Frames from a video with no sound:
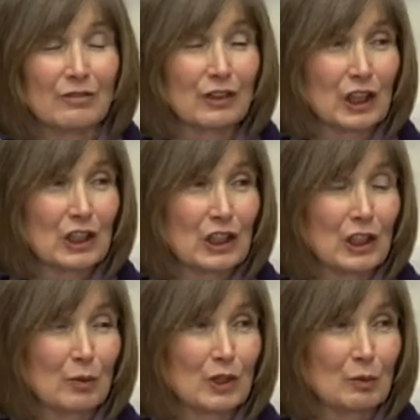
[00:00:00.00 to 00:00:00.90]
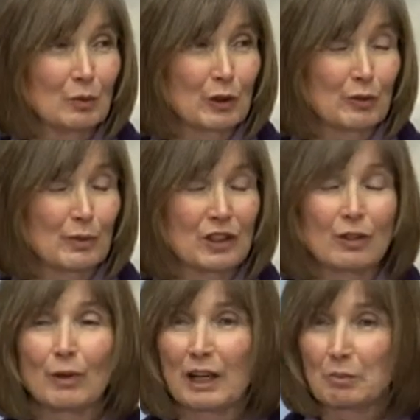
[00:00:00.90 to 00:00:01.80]
for continuous improvement
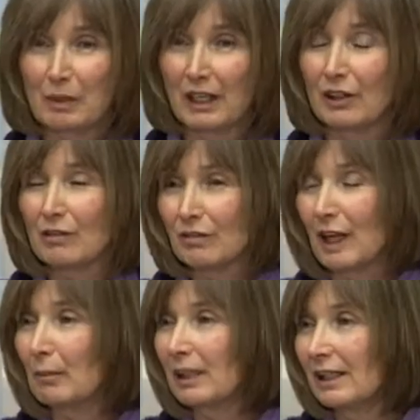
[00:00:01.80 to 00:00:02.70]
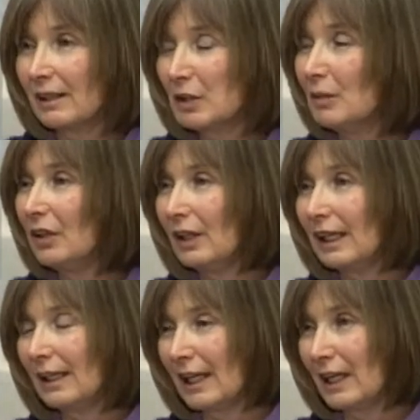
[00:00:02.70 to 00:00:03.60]
around parent, family, and community
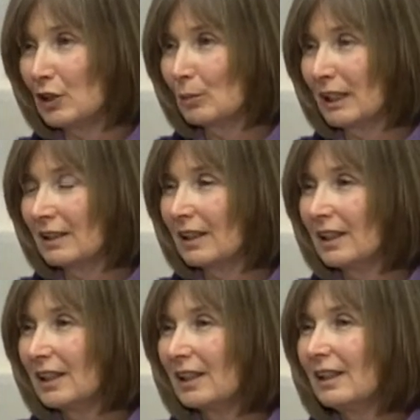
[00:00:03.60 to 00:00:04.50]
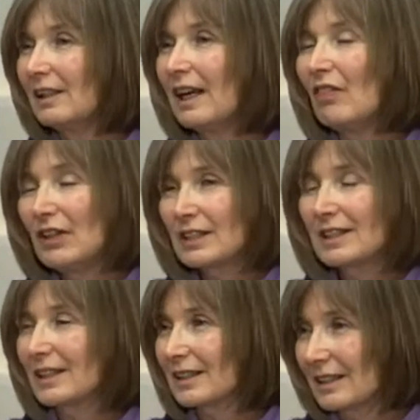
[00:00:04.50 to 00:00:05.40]
engagement. And this
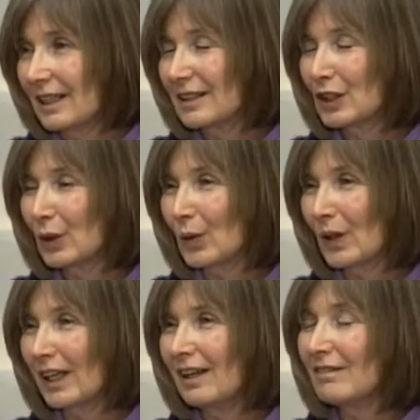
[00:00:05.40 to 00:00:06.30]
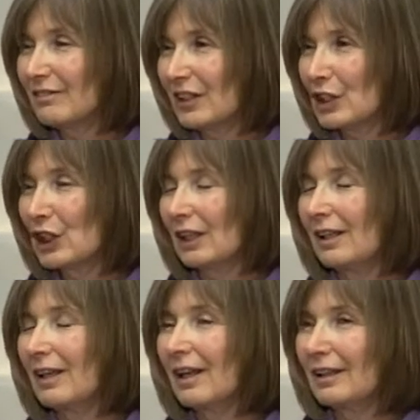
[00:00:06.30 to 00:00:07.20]
success story of
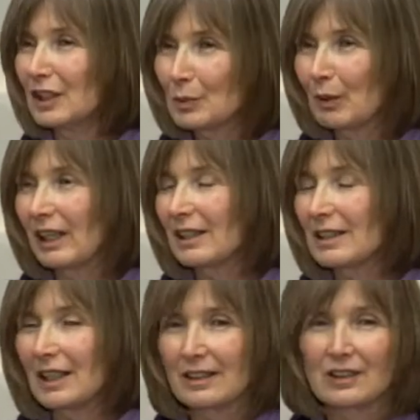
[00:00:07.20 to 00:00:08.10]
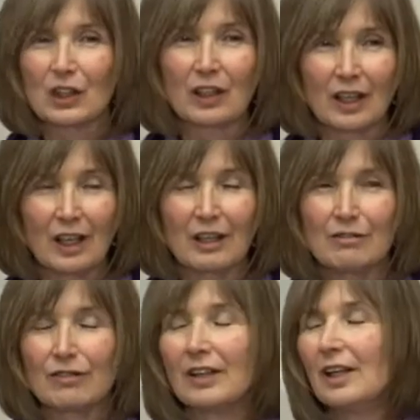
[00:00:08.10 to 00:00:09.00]
Vision and its predecessor,
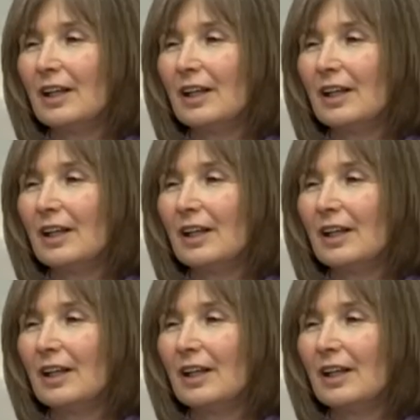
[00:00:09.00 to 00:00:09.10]
GIVE,